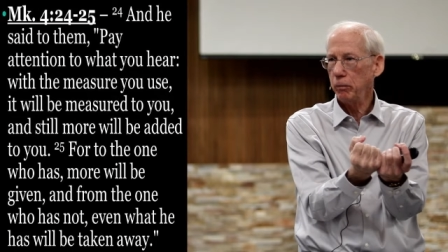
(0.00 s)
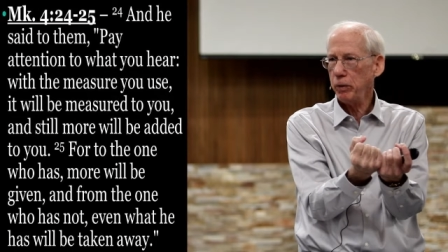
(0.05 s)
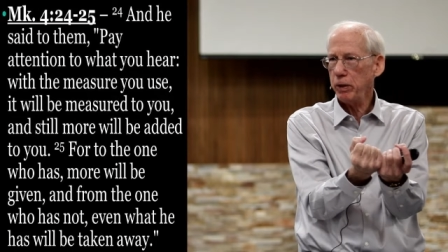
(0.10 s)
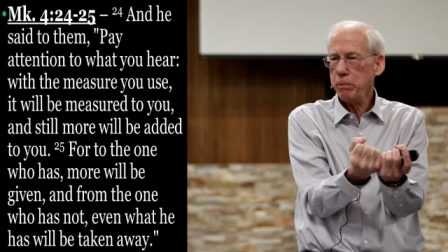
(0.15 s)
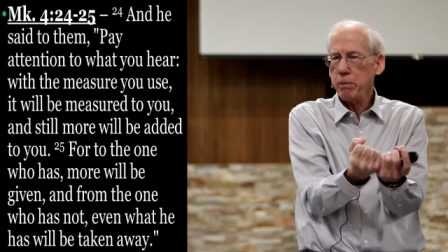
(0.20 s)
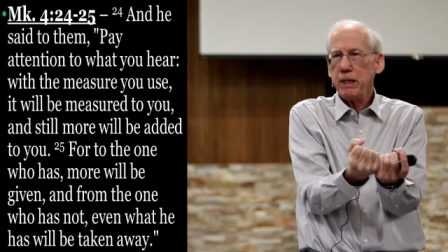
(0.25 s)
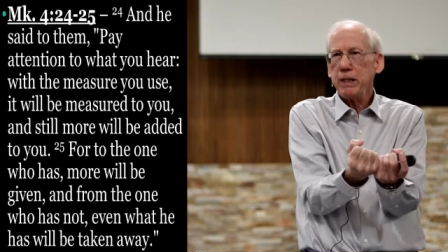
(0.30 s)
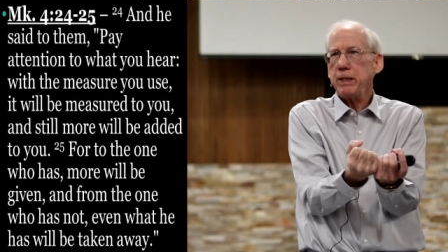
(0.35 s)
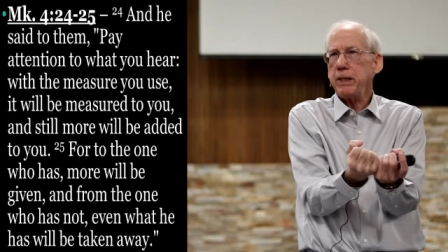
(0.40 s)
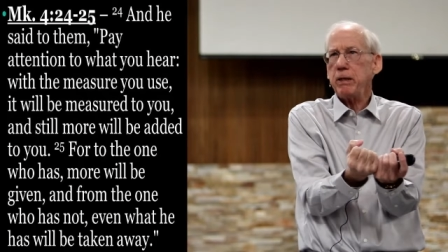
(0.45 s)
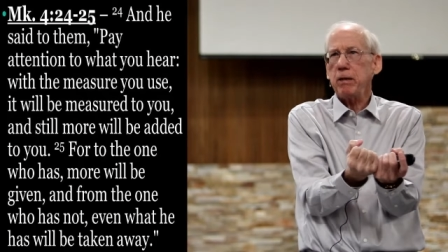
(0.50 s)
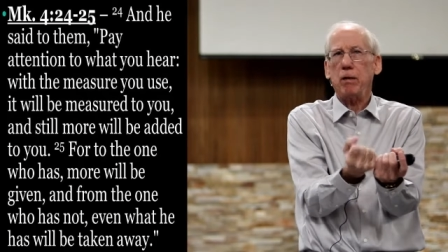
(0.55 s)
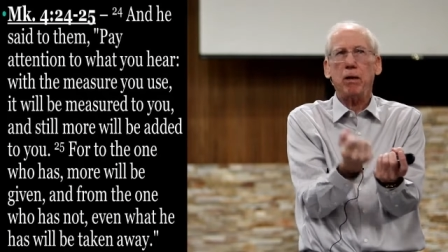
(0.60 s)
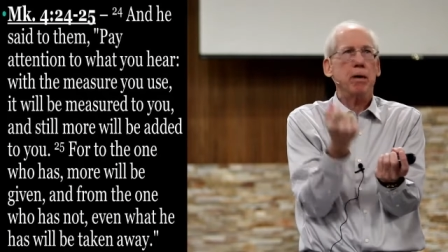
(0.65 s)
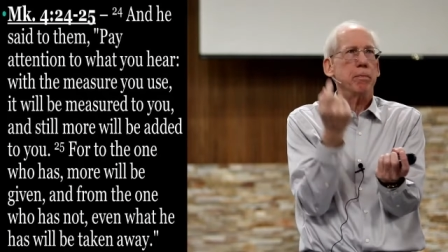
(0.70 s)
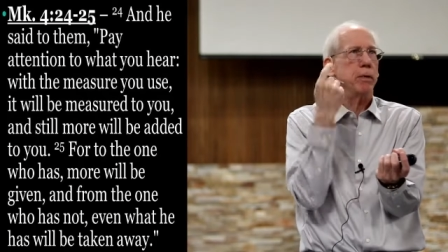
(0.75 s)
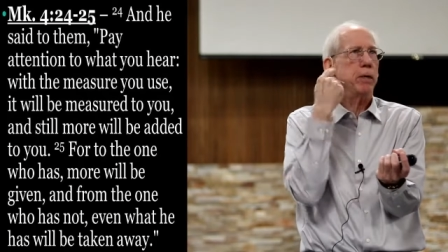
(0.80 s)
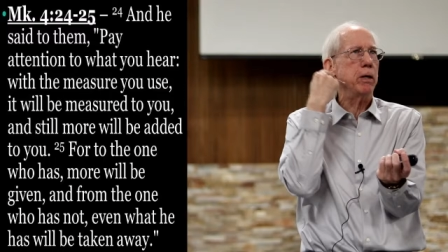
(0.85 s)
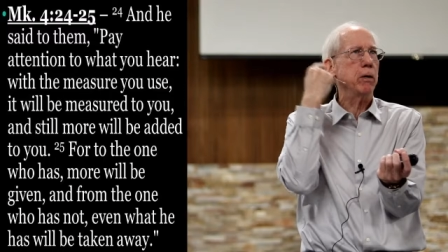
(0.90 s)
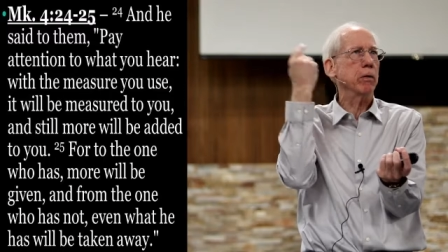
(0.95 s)
What do you mean
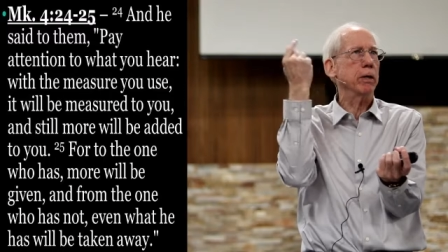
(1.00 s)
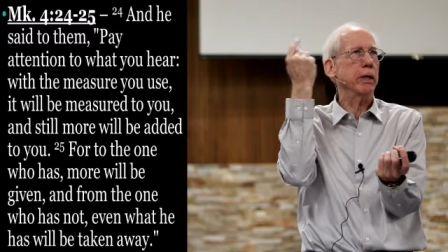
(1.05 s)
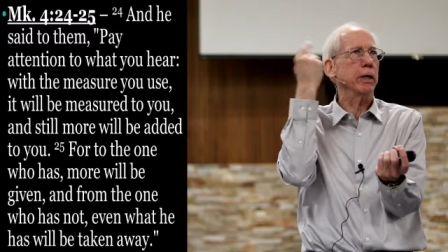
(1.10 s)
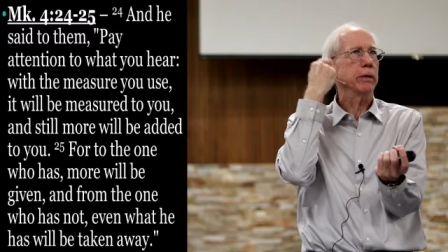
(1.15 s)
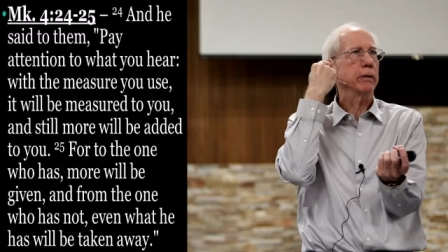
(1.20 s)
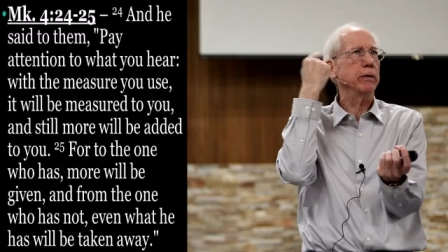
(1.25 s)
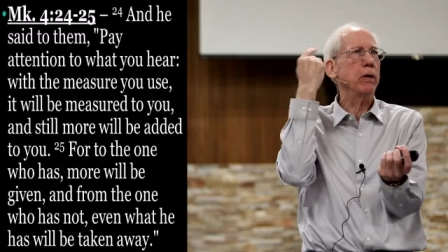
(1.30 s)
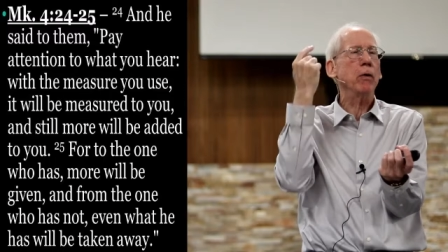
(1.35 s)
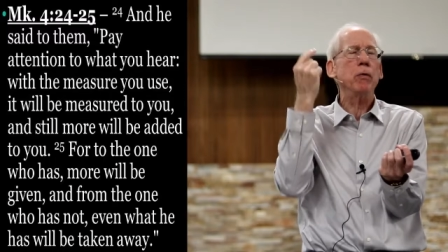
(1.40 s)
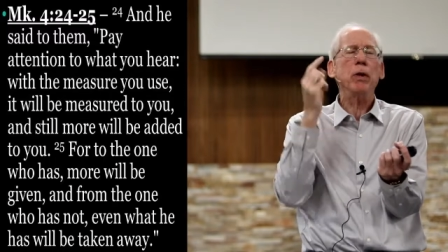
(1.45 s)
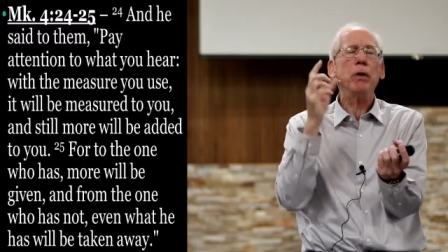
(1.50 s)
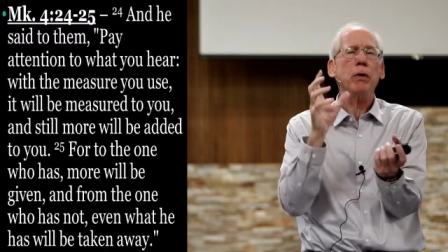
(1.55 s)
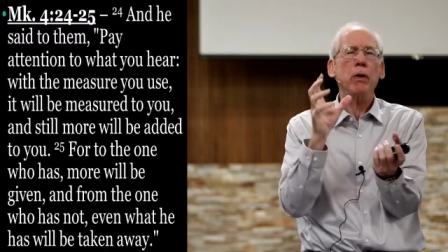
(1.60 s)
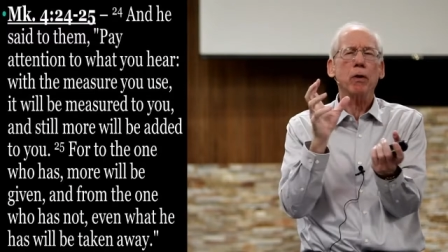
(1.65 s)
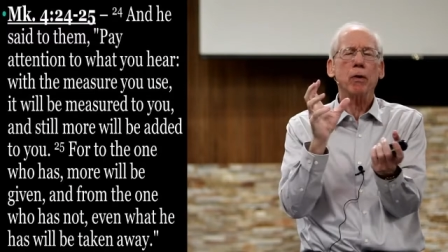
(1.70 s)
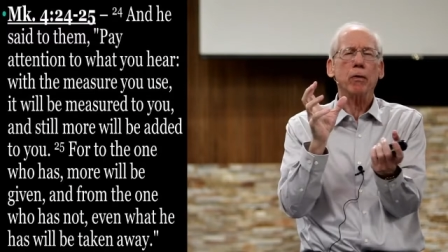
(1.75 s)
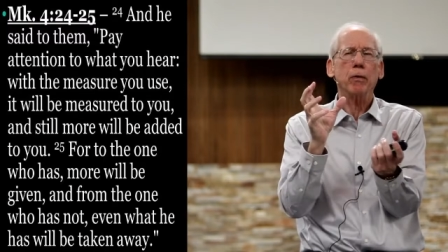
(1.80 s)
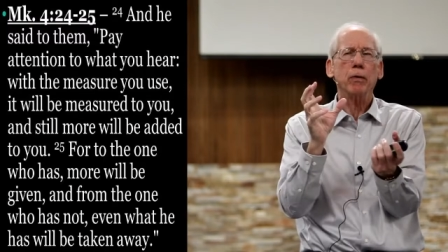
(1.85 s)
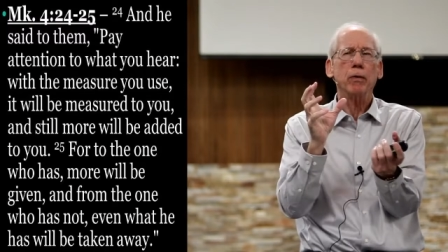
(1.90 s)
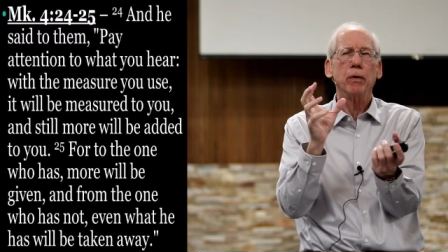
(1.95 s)
here? I'm hearing it. No, no,
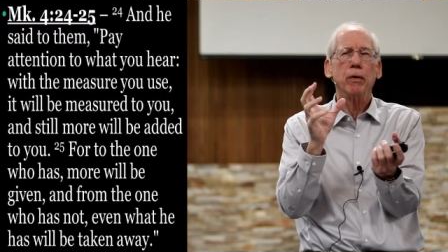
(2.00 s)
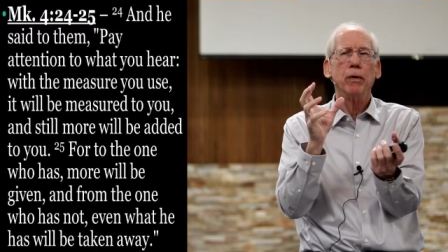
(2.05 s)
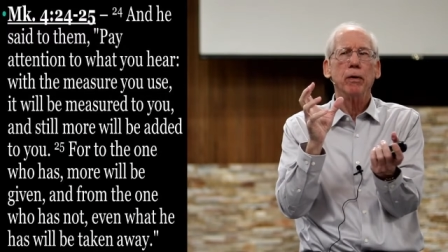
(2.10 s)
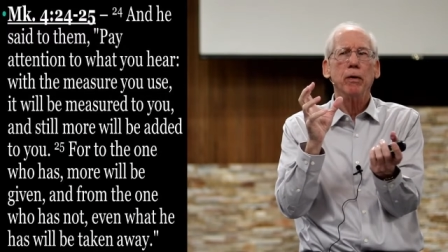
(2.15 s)
no.